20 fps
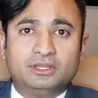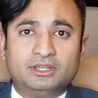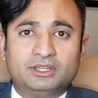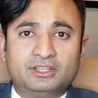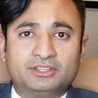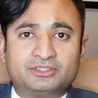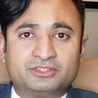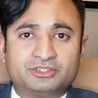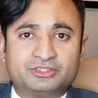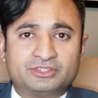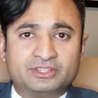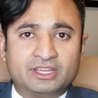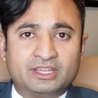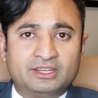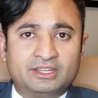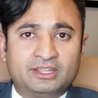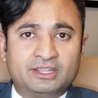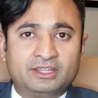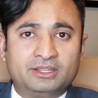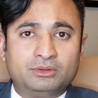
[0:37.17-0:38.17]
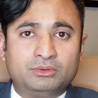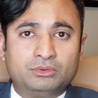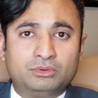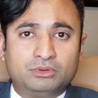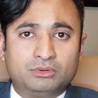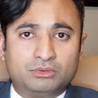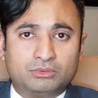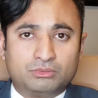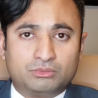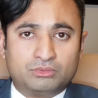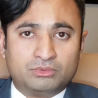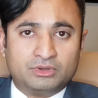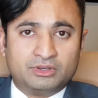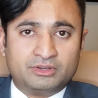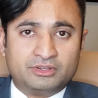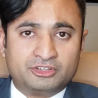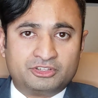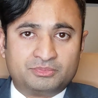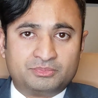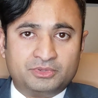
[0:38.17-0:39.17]
is to send a
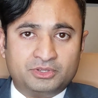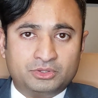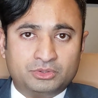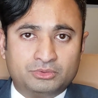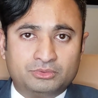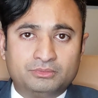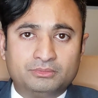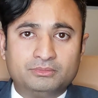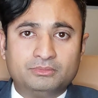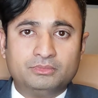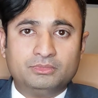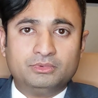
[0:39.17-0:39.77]
dispute